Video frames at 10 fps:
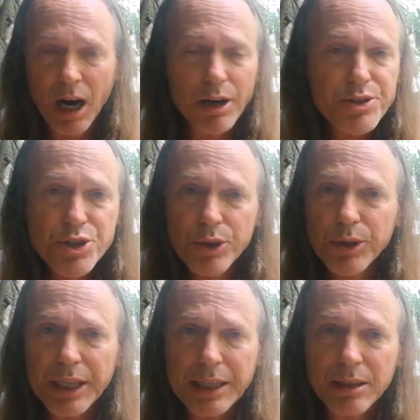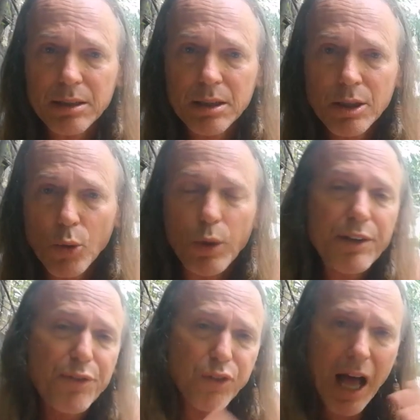our duty.
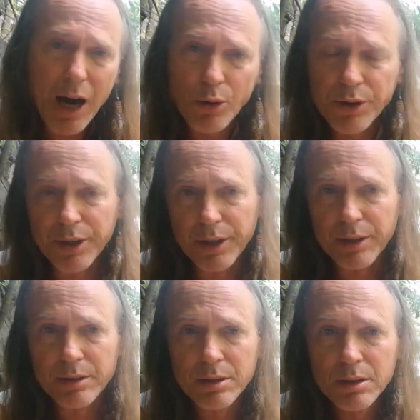We flounder,